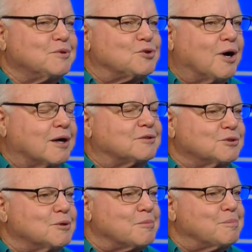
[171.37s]
talked
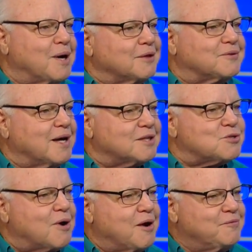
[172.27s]
to him about that.
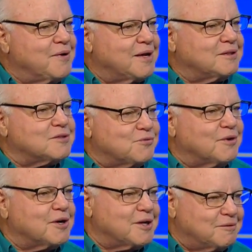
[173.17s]
So I find it's
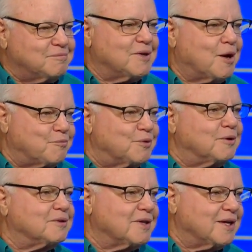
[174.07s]
very
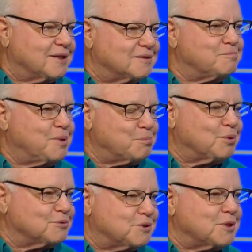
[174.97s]
helpful, and
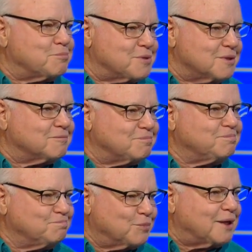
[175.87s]
people seem to
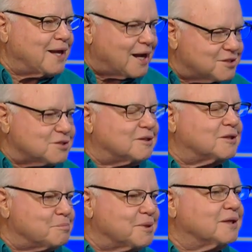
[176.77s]
relax a little
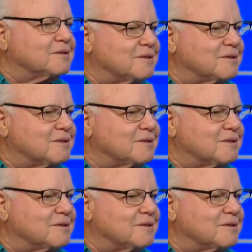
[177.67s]
I